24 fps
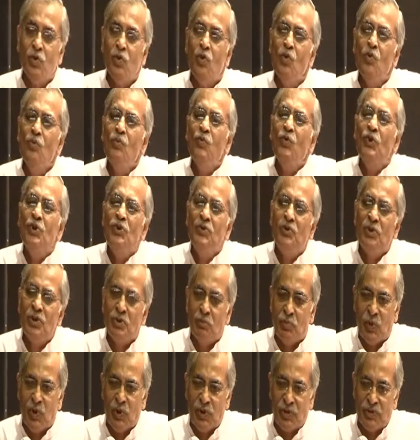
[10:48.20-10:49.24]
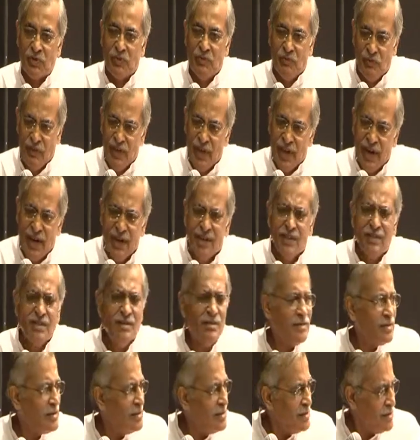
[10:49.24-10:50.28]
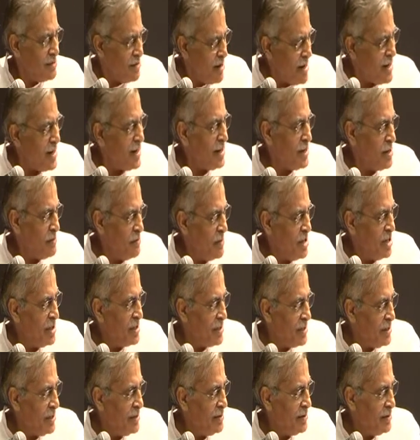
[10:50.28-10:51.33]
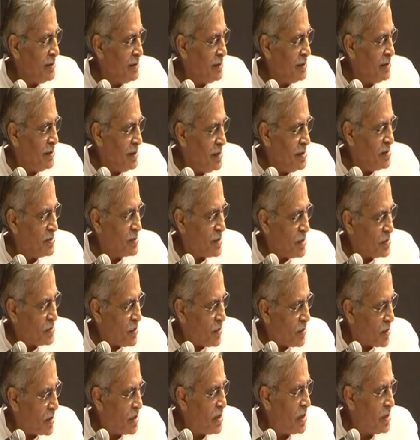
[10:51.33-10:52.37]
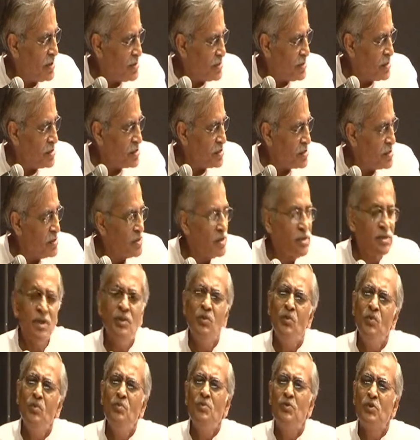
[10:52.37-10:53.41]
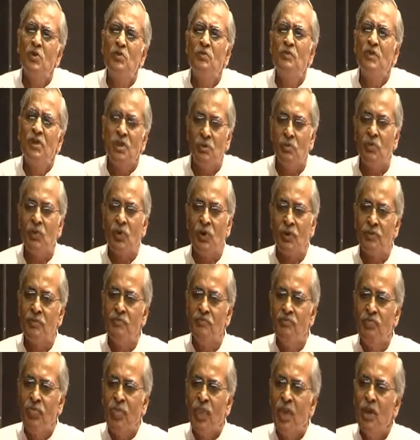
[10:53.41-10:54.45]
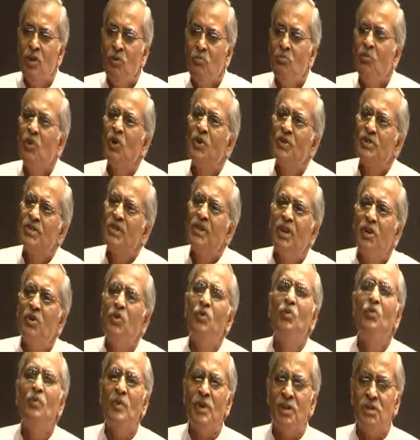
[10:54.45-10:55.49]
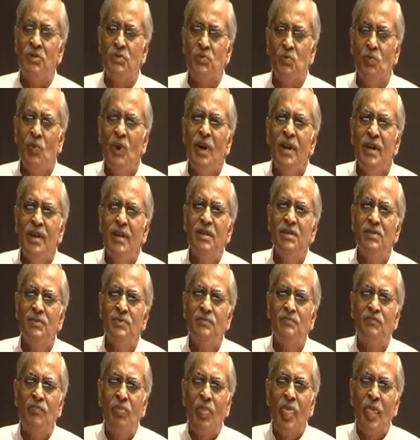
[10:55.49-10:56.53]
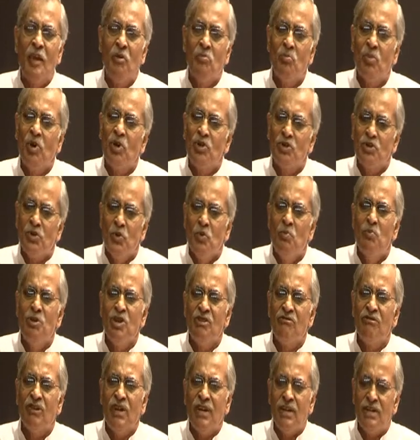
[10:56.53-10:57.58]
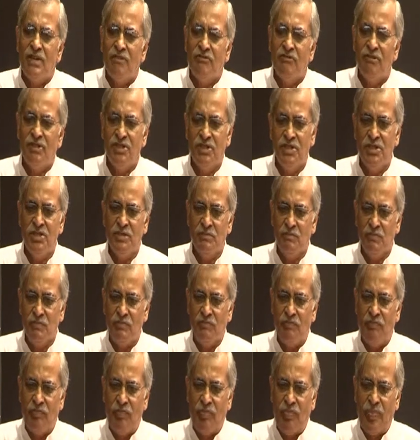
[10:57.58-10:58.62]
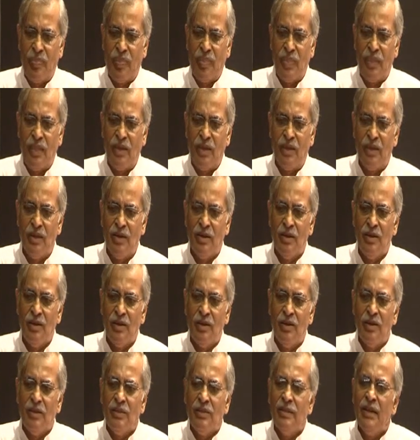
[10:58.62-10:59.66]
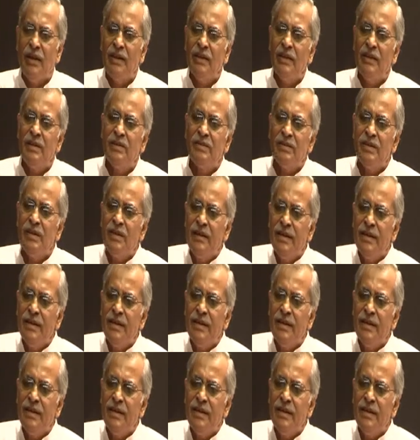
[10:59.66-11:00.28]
Whom would you report? We had this running debate in such organization that whom should we report? Because there are two ways. One is because human rights regime, that is a